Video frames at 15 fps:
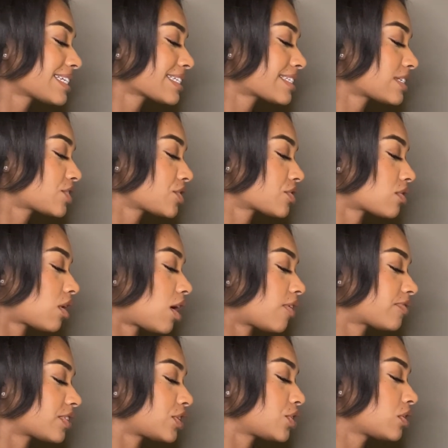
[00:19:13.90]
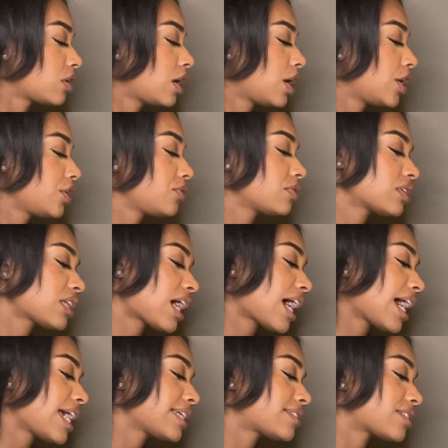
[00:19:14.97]
stitches are often
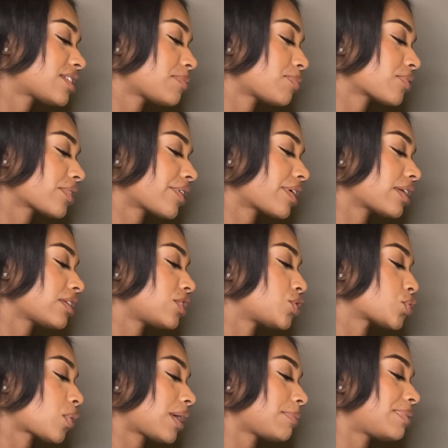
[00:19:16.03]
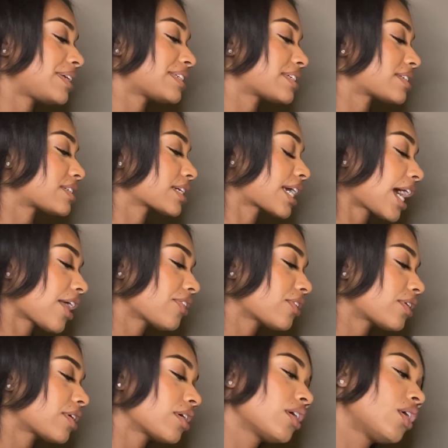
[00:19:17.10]
utilized to temporarily join pieces
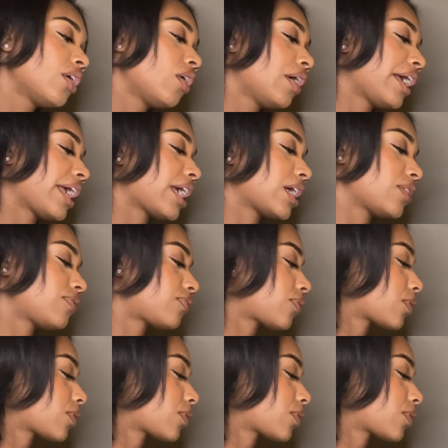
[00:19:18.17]
together and for